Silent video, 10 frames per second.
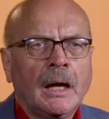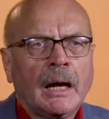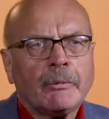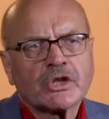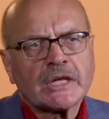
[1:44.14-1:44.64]

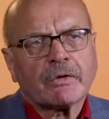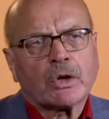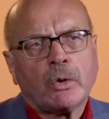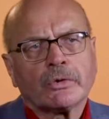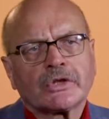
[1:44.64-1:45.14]
And we also have a
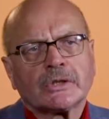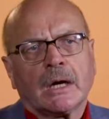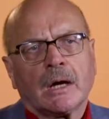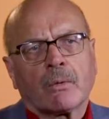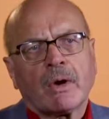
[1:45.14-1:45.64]
course
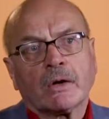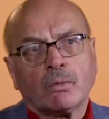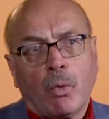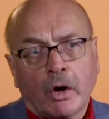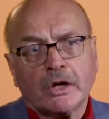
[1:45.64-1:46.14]
around
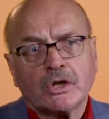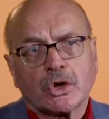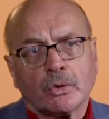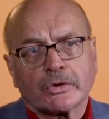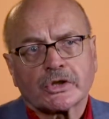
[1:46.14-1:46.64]
walking
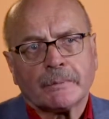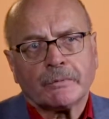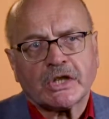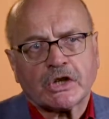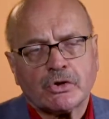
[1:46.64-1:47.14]
tours. We
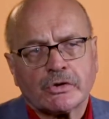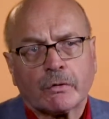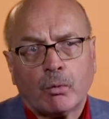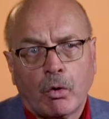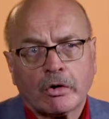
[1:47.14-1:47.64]
take students for
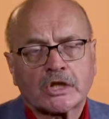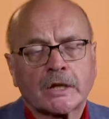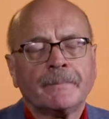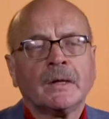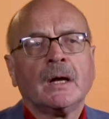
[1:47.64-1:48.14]
walks
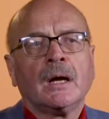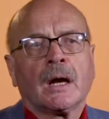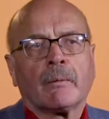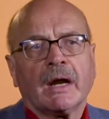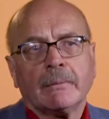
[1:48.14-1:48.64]

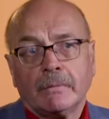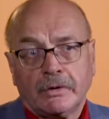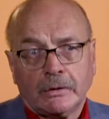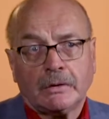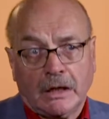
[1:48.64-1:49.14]
around
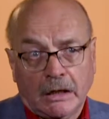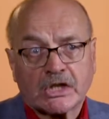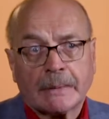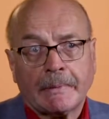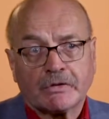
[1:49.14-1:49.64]
the inner
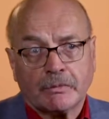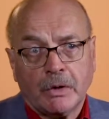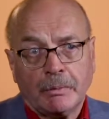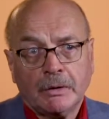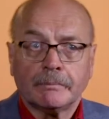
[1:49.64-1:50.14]
suburbs of
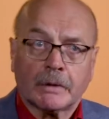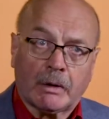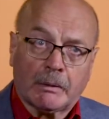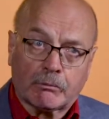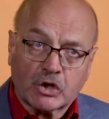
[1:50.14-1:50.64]
Melbourne,
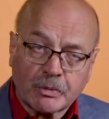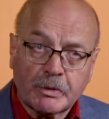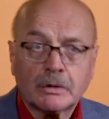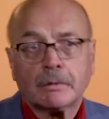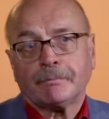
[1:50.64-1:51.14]
around
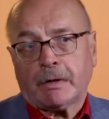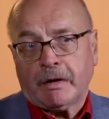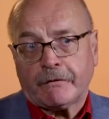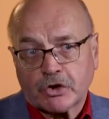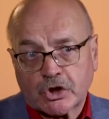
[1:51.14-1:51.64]
Richmond,
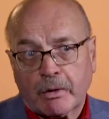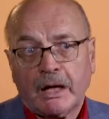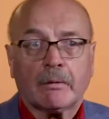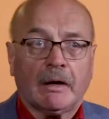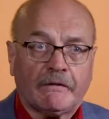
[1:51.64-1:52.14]
around
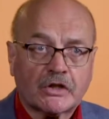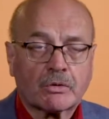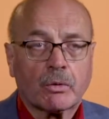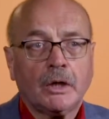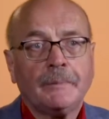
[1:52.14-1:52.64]
Footscray, around
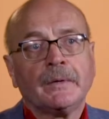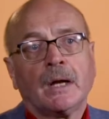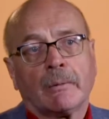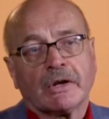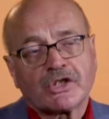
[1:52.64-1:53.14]
Fitzroy,
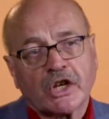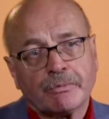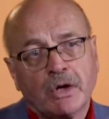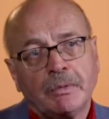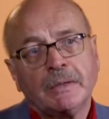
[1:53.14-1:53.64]
around South
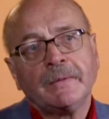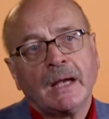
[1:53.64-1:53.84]
Melbourne.